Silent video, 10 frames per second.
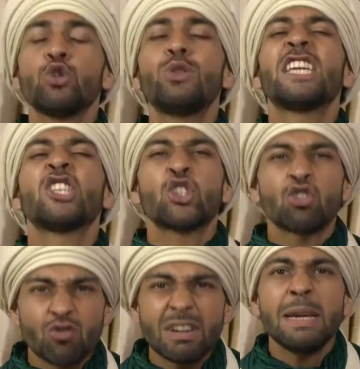to the
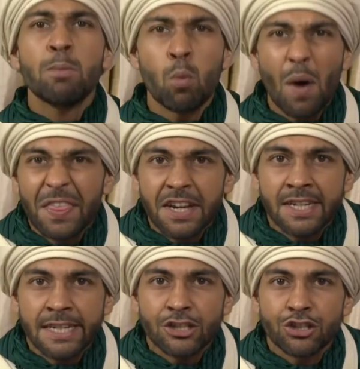extreme weather
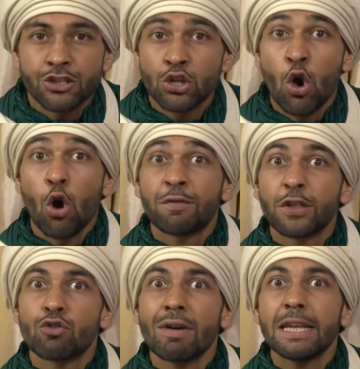conditions of
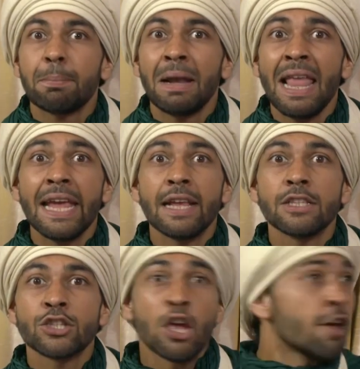the Great
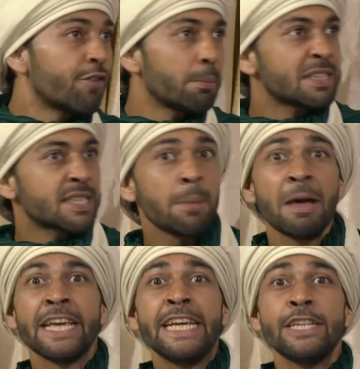Plains, from the
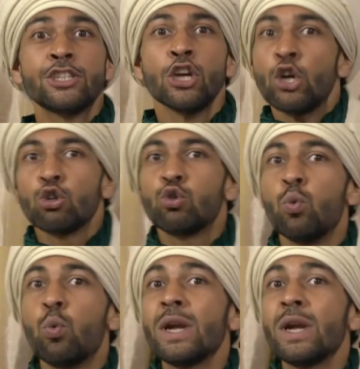summer heat to